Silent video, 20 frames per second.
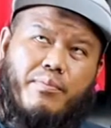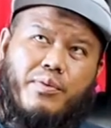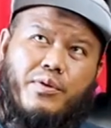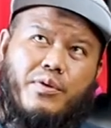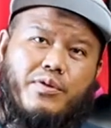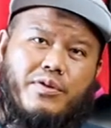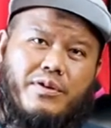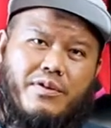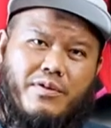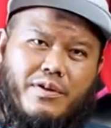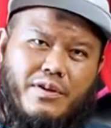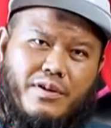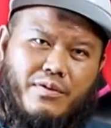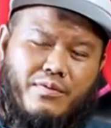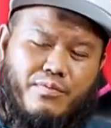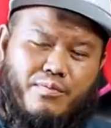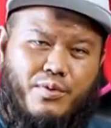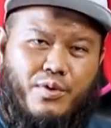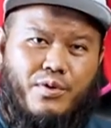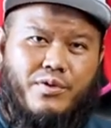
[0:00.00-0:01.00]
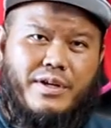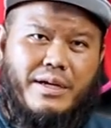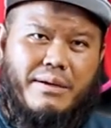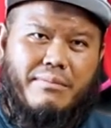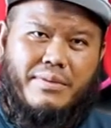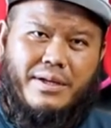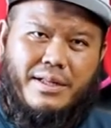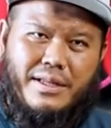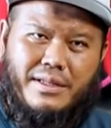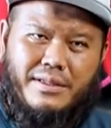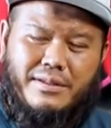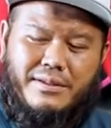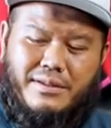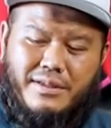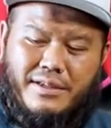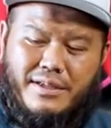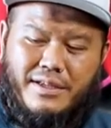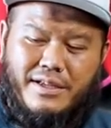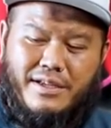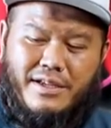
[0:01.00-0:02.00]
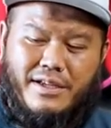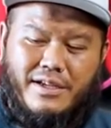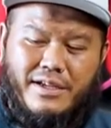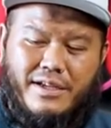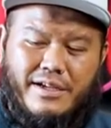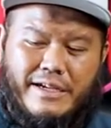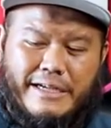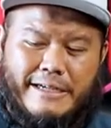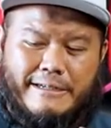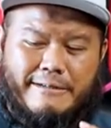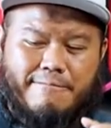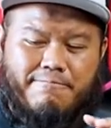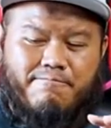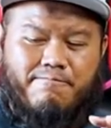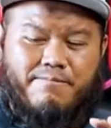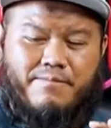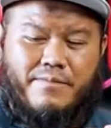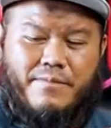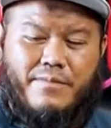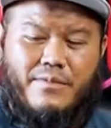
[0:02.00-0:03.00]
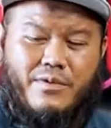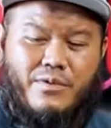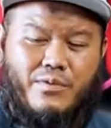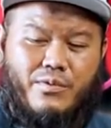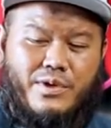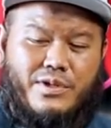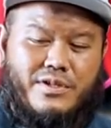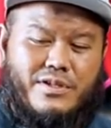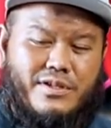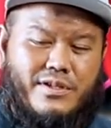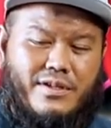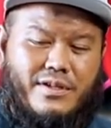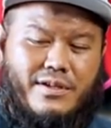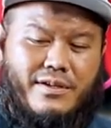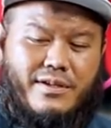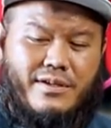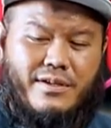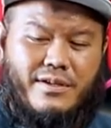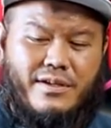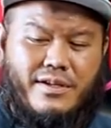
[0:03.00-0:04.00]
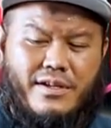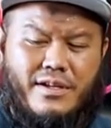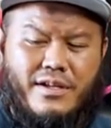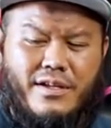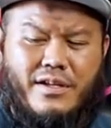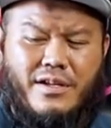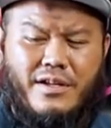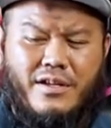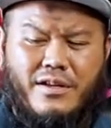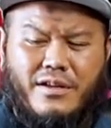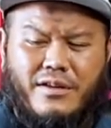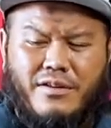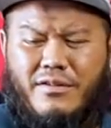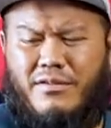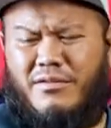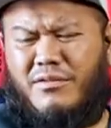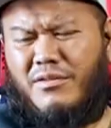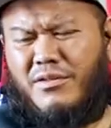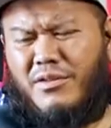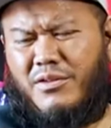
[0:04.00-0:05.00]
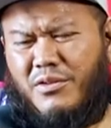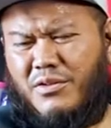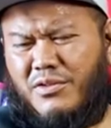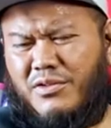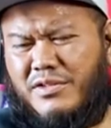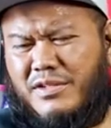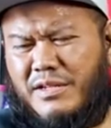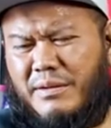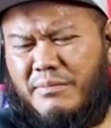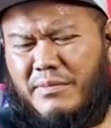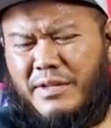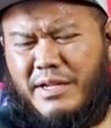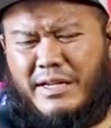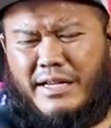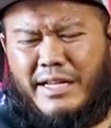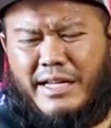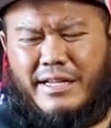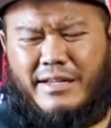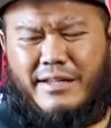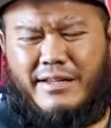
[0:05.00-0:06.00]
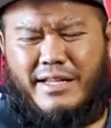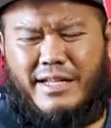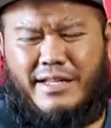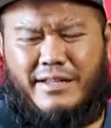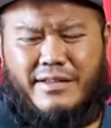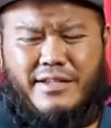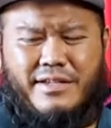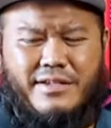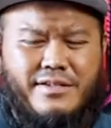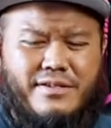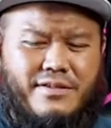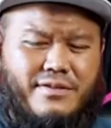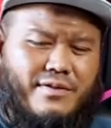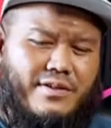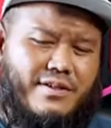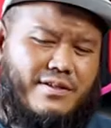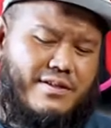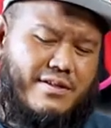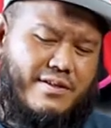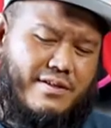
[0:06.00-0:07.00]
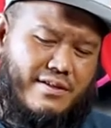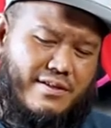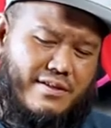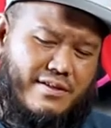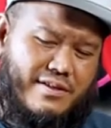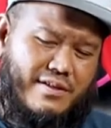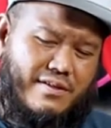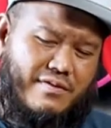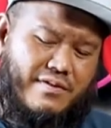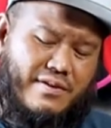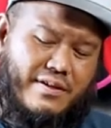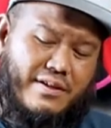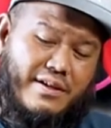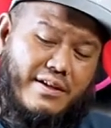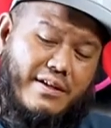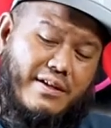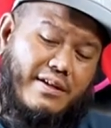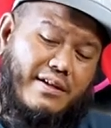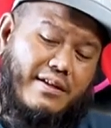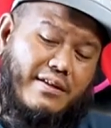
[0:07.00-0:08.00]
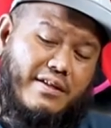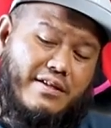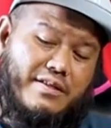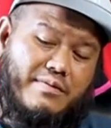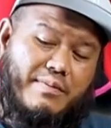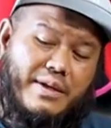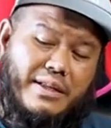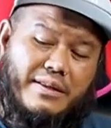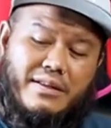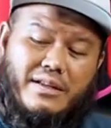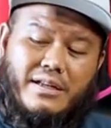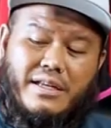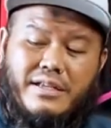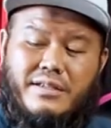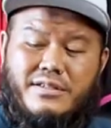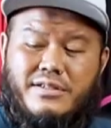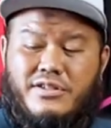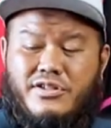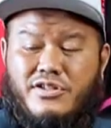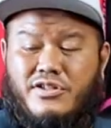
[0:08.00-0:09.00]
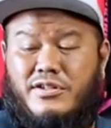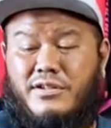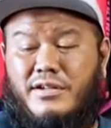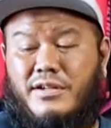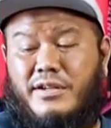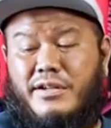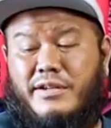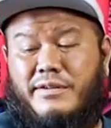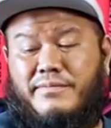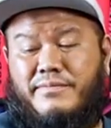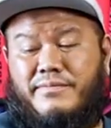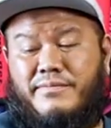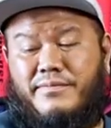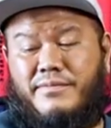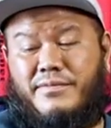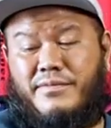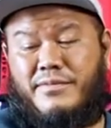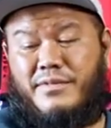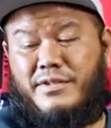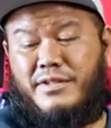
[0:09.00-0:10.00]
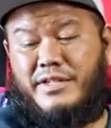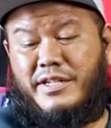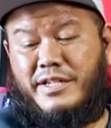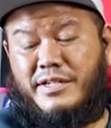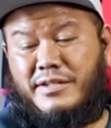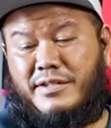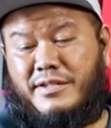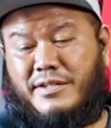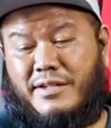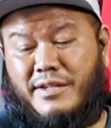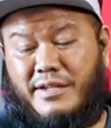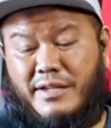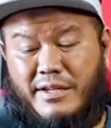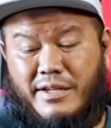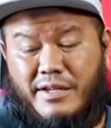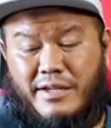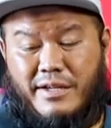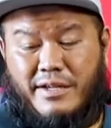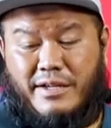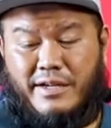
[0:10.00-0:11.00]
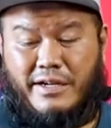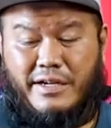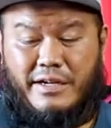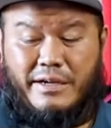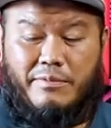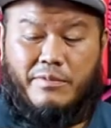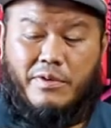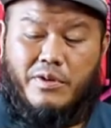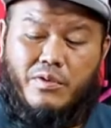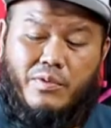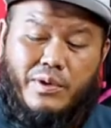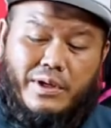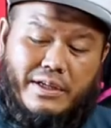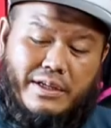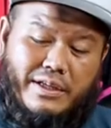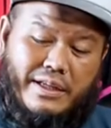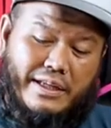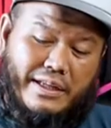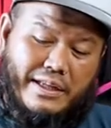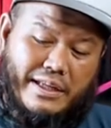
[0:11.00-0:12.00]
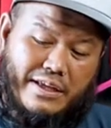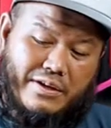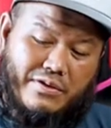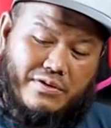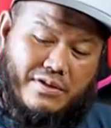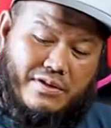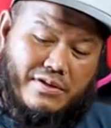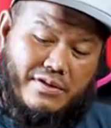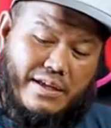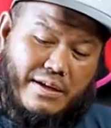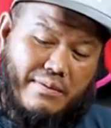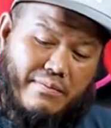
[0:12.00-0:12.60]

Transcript: pro dumbbell, which looks something like this. This this metallic disc. I don't know whether they use the